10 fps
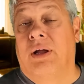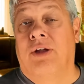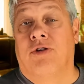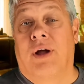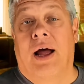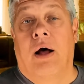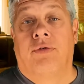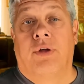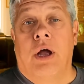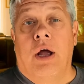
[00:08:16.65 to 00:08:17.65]
in your
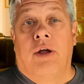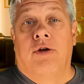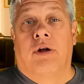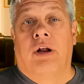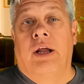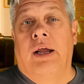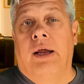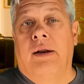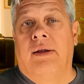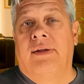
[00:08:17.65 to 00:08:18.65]
house, you're going to
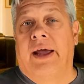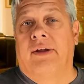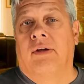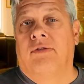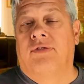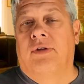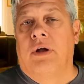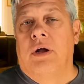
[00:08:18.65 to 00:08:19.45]
need data